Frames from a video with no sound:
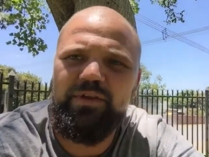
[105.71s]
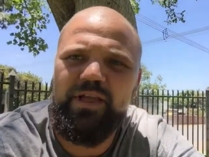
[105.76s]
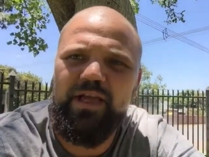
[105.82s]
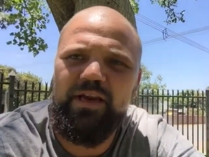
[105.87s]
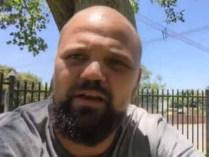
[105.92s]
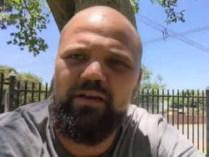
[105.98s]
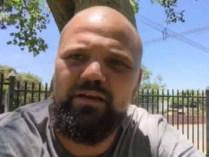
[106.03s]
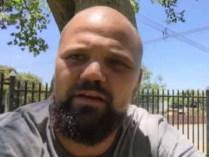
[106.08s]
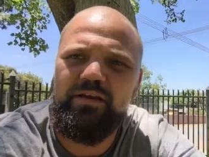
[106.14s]

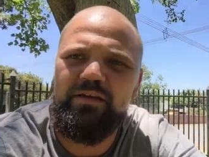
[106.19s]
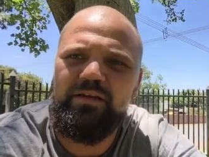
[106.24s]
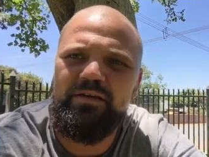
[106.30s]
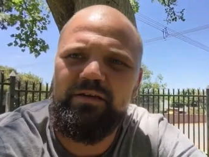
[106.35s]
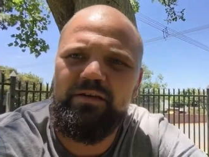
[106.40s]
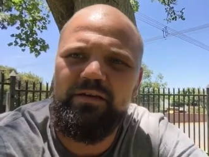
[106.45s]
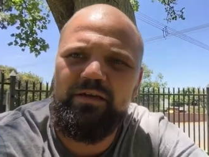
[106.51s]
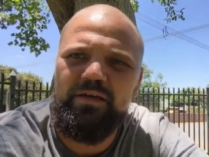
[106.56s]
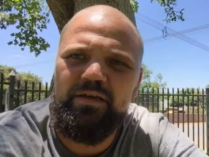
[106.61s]
that a,
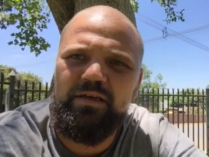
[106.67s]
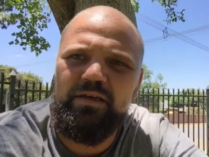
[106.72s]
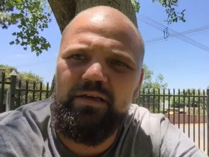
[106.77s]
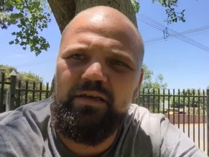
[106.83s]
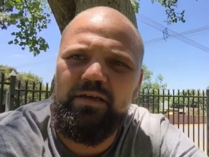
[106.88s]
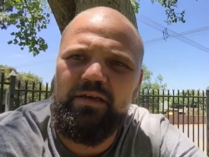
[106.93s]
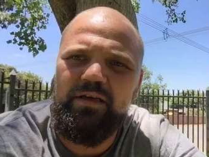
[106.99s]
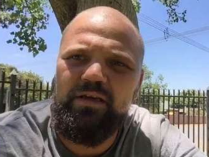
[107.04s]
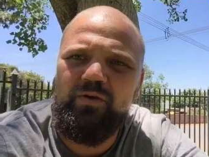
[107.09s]

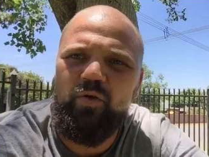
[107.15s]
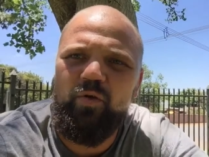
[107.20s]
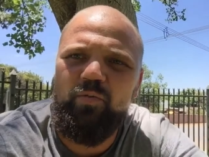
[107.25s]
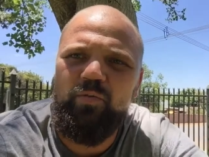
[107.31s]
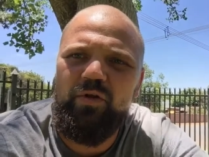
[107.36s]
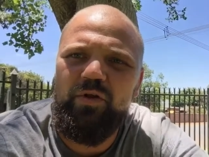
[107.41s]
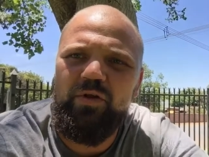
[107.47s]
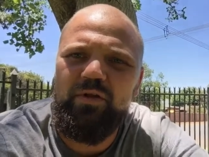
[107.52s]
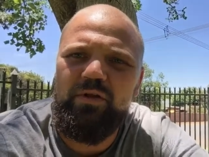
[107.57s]
a
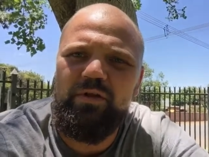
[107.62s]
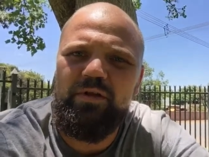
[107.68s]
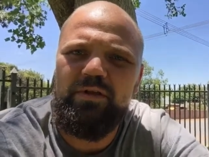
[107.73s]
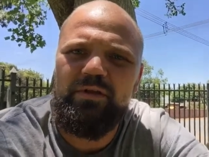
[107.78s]
normal,